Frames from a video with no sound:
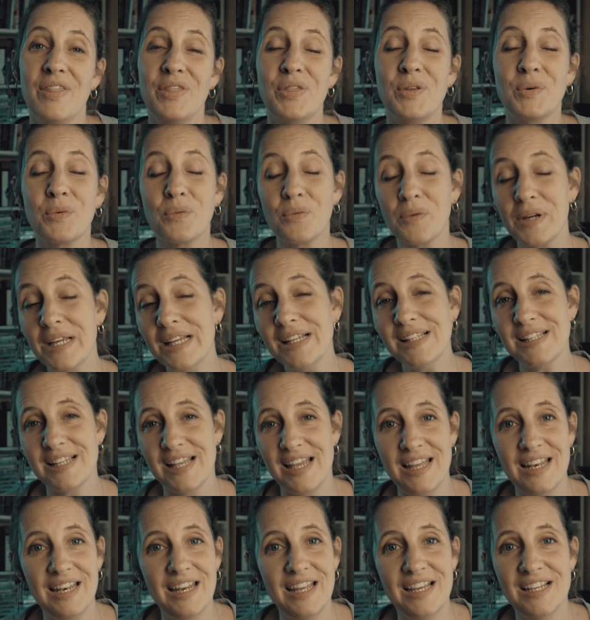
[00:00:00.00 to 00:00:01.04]
The
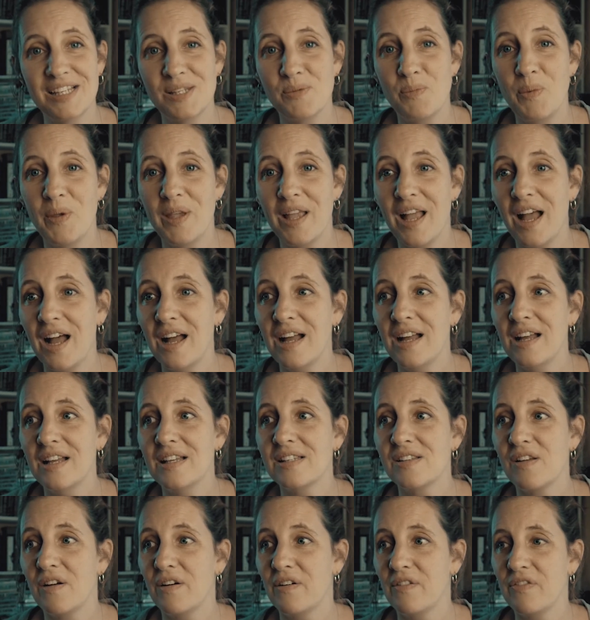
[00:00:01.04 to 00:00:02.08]
reason is
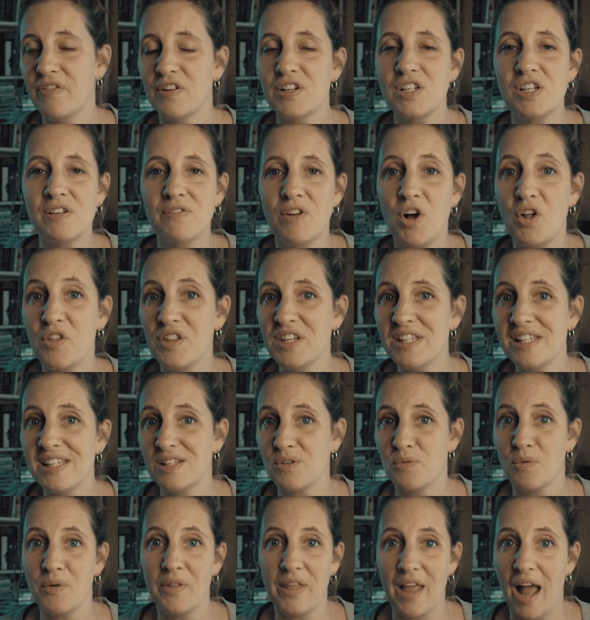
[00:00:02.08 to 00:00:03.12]
because, first of all, this
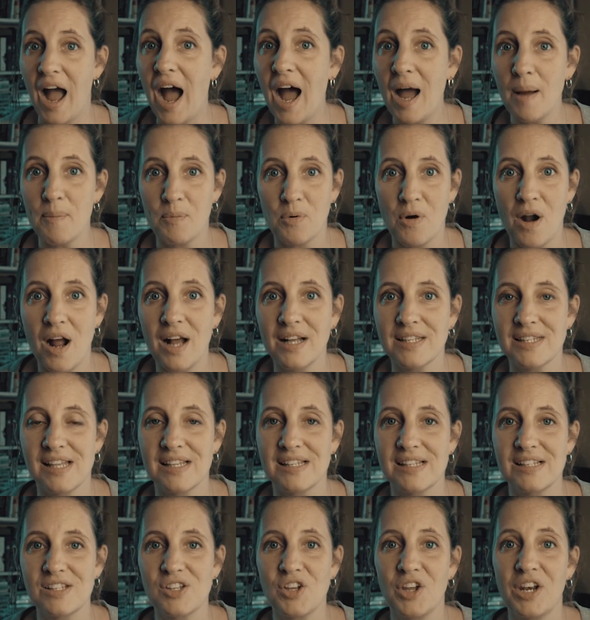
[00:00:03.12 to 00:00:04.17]
is a really hot
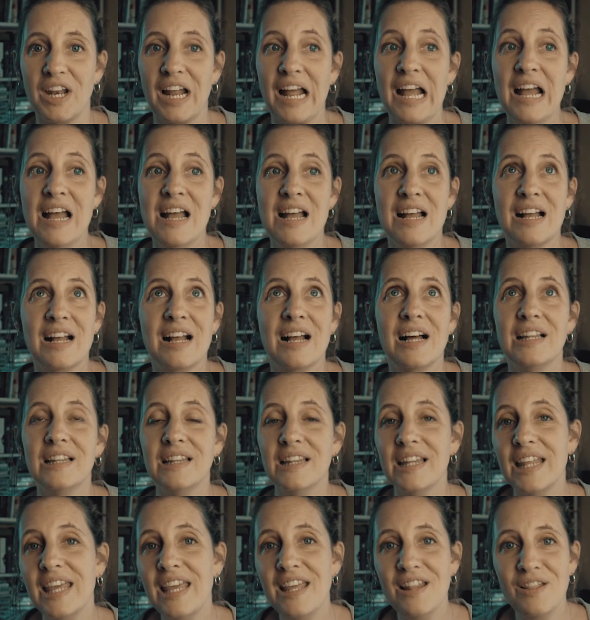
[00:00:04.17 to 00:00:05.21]
process. It's gonna
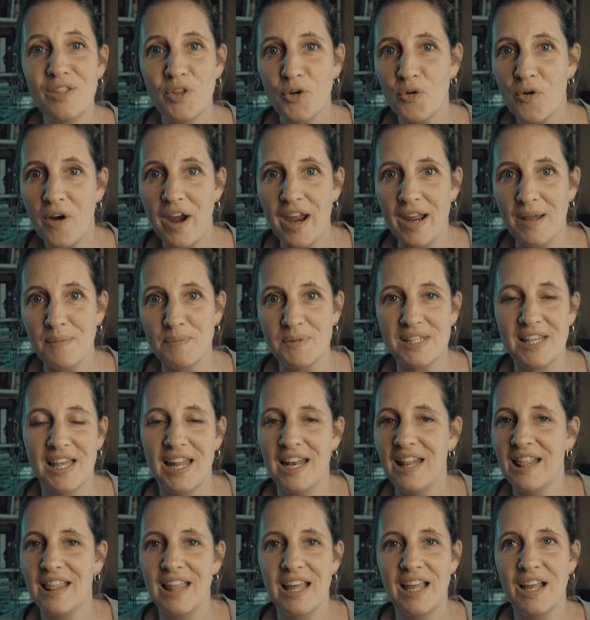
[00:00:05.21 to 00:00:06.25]
clean the grapes.
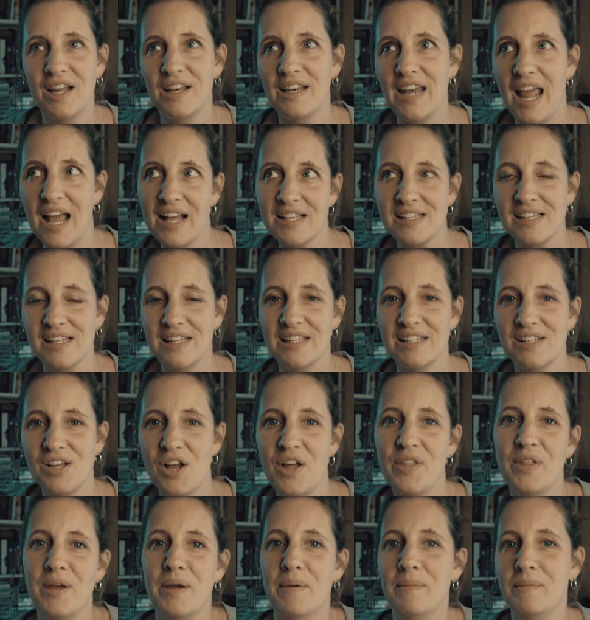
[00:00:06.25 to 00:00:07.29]
Anything nasty that's
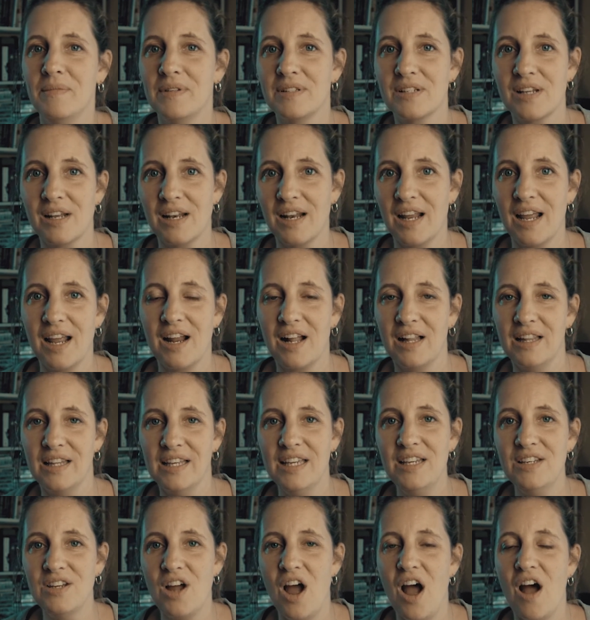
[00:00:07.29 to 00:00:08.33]
on them, it's gonna get
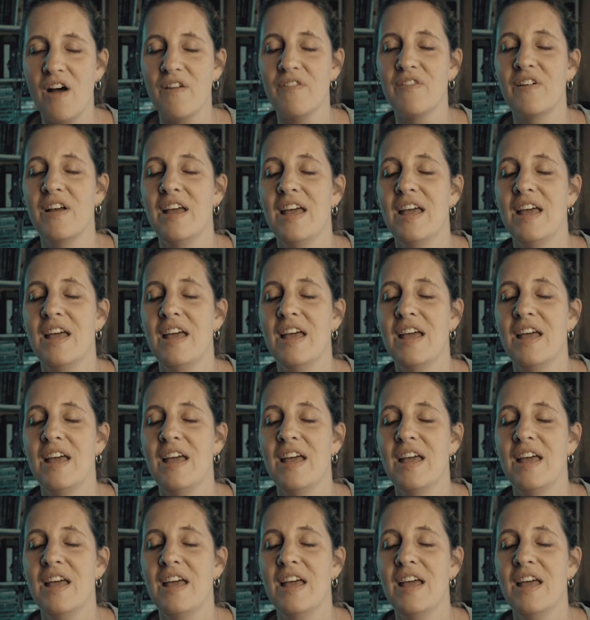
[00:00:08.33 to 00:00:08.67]
cleaned off.